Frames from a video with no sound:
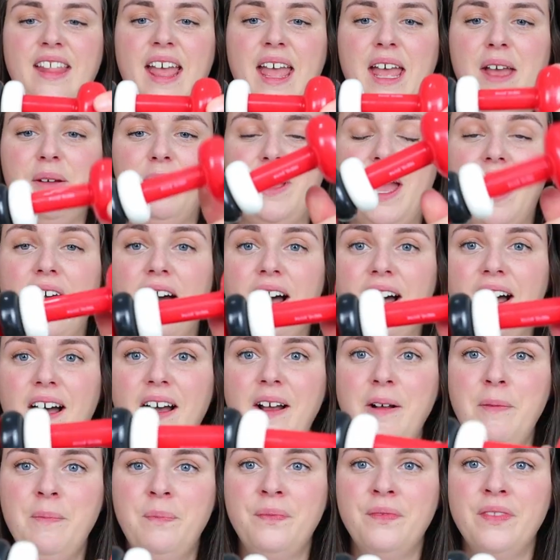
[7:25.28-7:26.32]
Here we
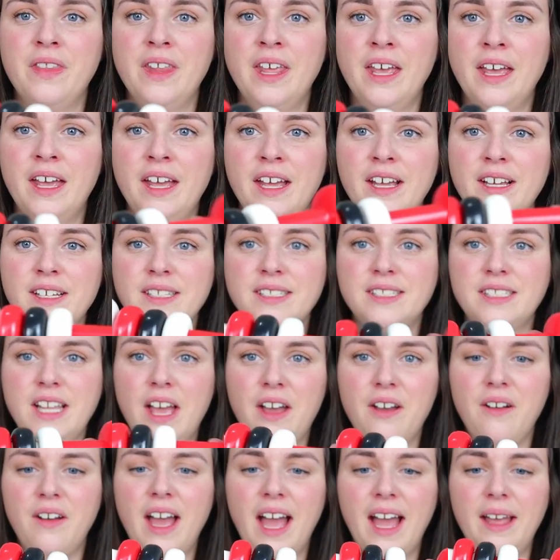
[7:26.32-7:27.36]
are.
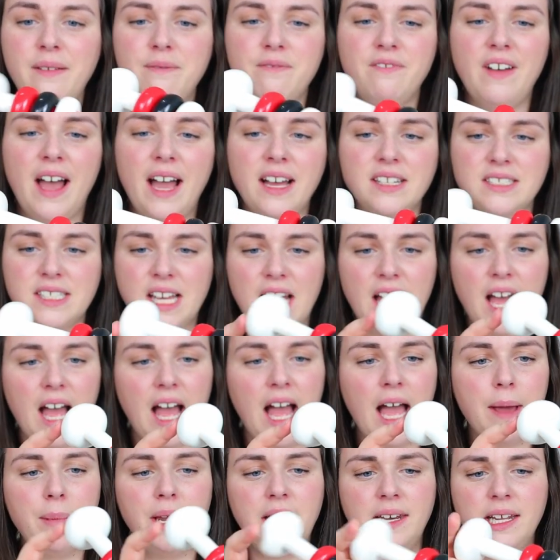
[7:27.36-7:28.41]
So, in fact,
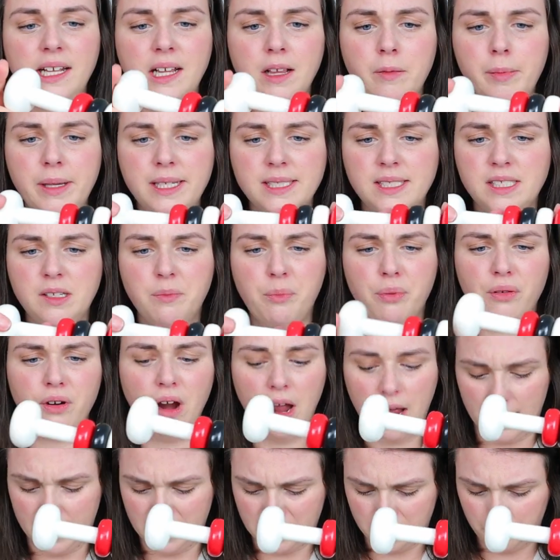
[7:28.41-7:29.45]
I'm a little bit
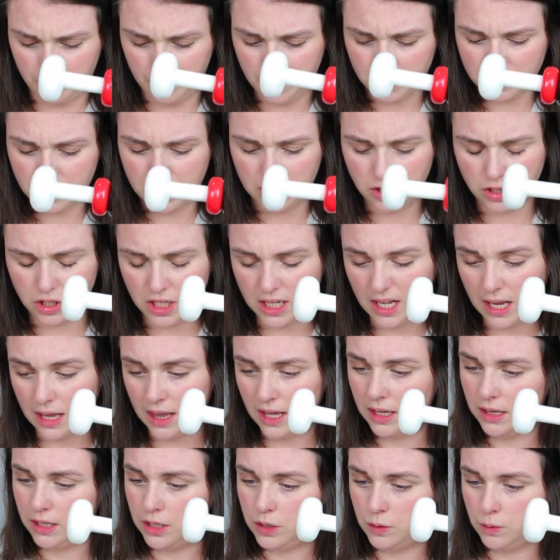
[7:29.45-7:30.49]
surprised because I did
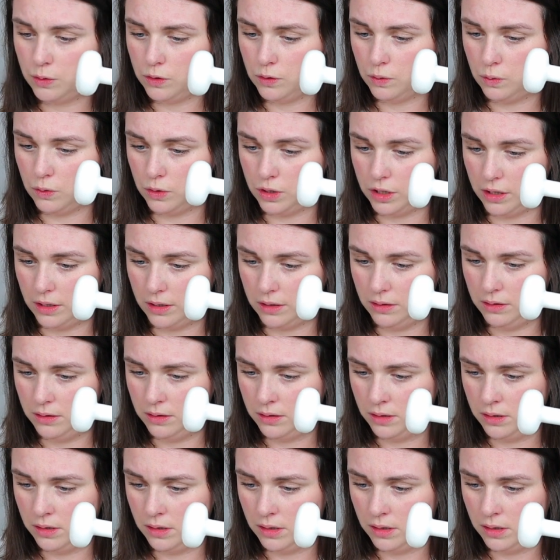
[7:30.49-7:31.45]
think this was wooden,